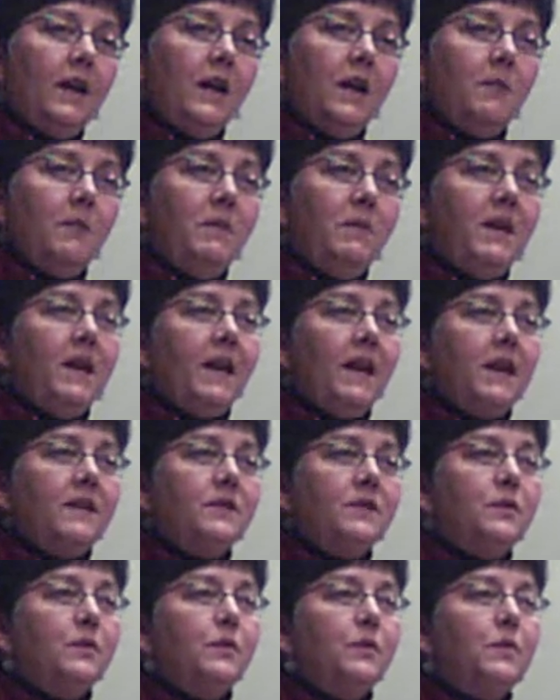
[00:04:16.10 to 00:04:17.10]
began
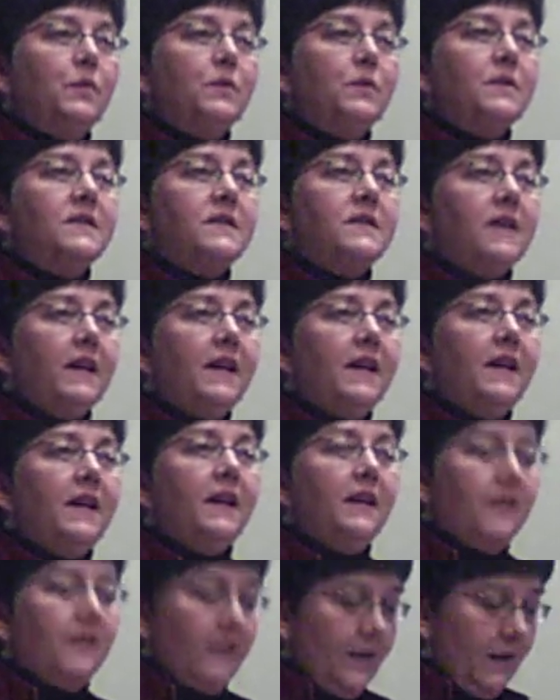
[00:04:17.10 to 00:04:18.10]
to
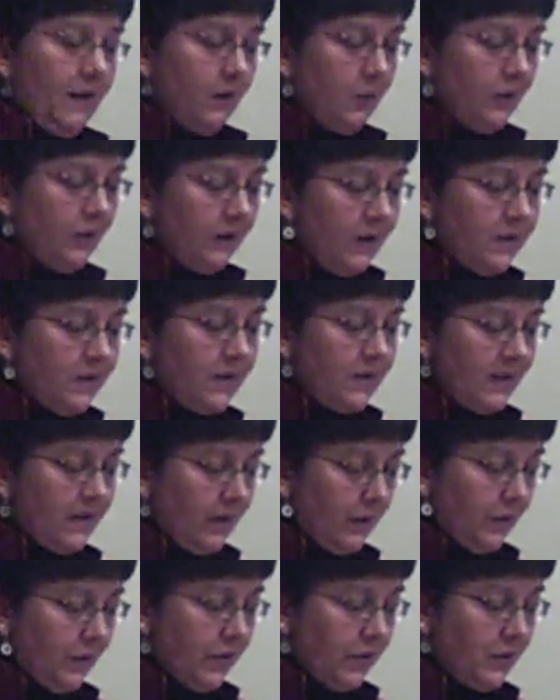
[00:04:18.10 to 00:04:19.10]
study the religious
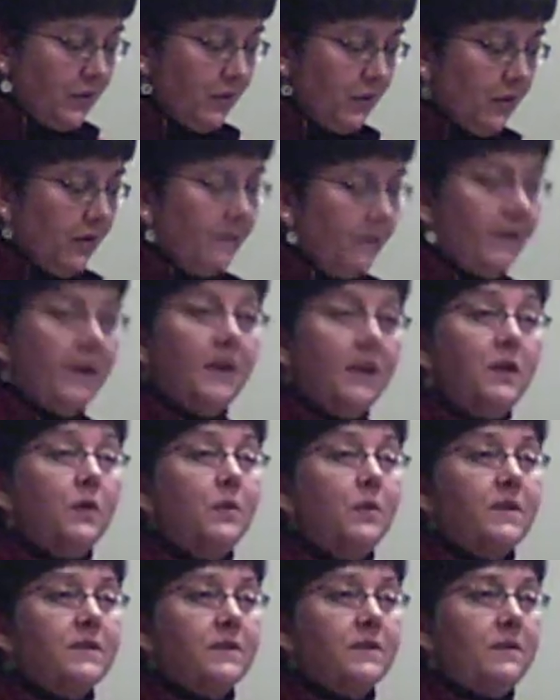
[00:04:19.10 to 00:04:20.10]
literature of
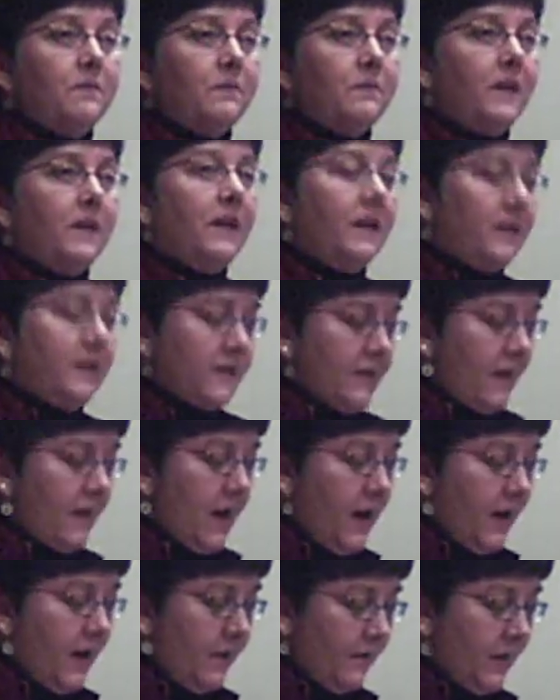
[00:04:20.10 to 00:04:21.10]
Hinduism and
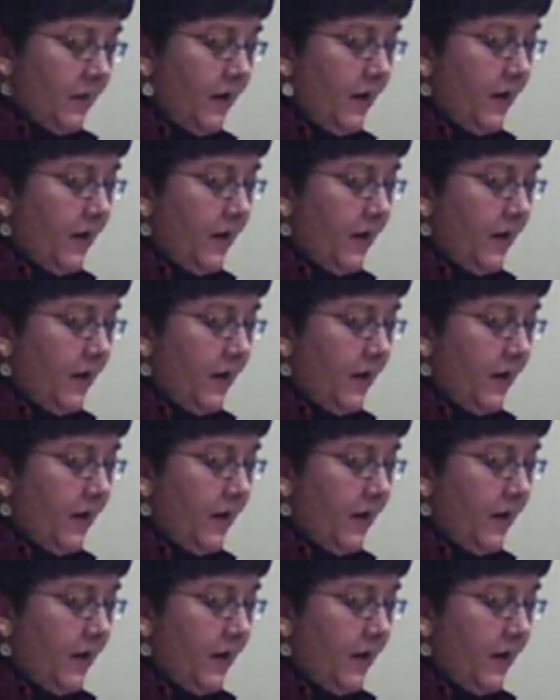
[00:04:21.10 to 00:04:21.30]
Islam,